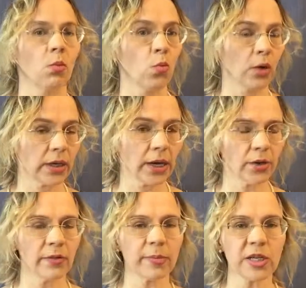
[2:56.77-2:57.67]
What kind
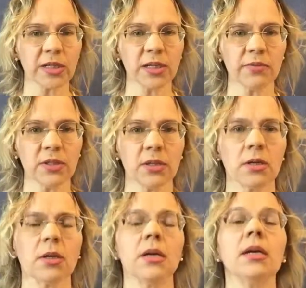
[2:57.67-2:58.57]
of objectives?
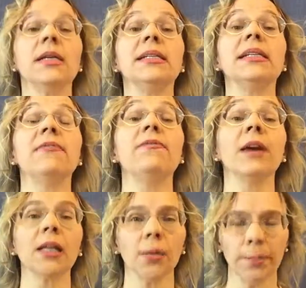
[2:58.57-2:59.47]

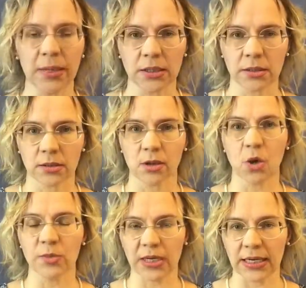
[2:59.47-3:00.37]
Development
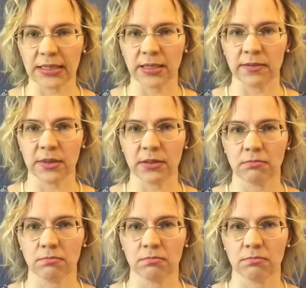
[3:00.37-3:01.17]
objectives.